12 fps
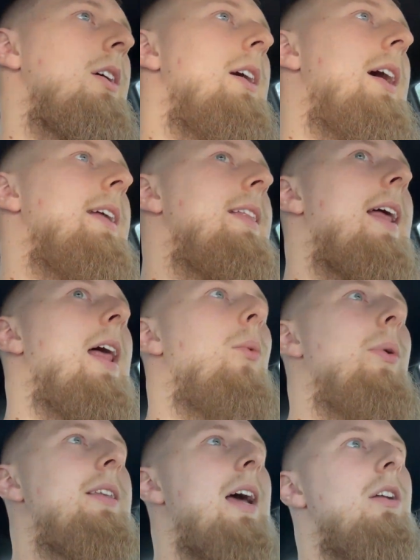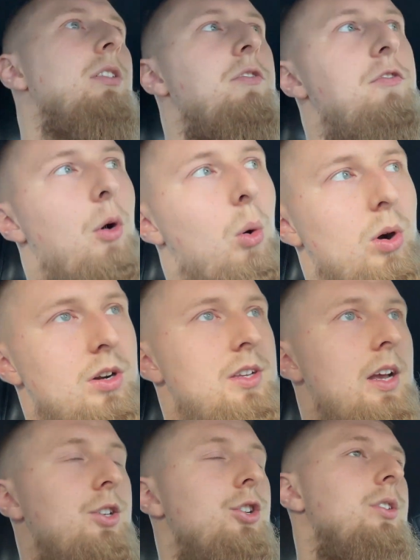And then I went down to 4
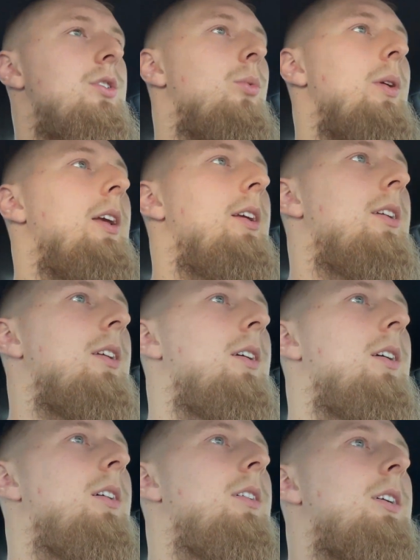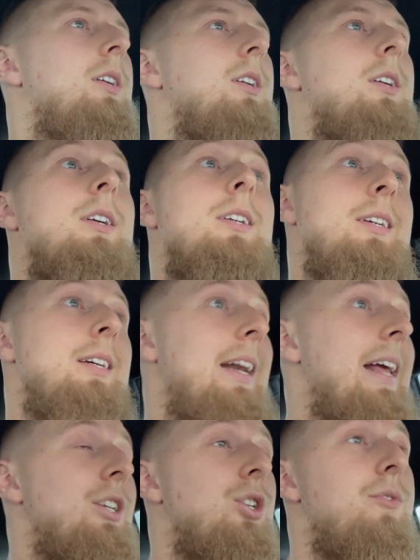sessions a week. And
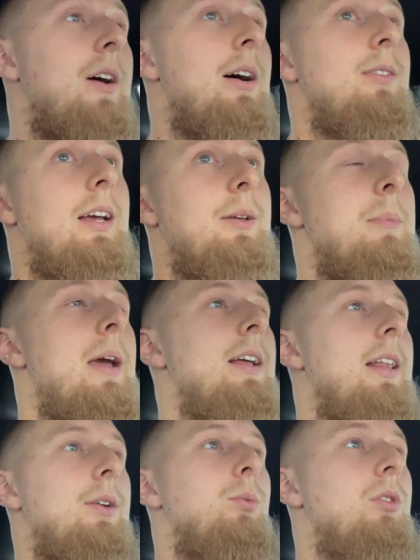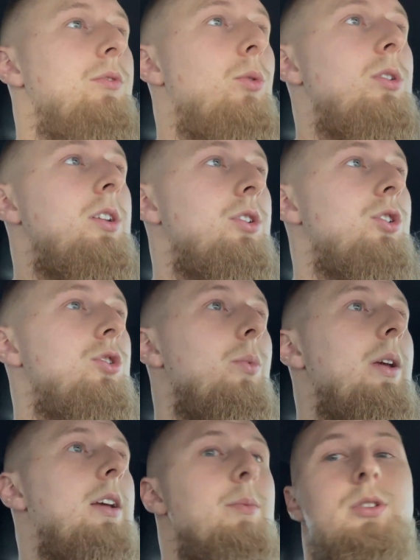I just found like, man, like with 4 sessions a
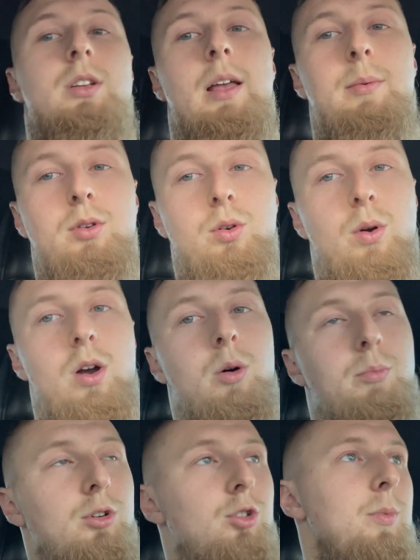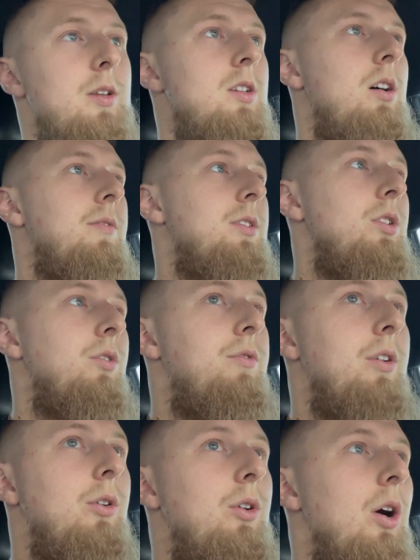week, I'm still able to grow, push myself, still
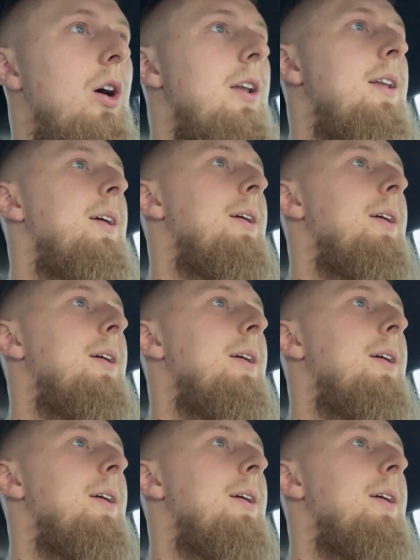feel good.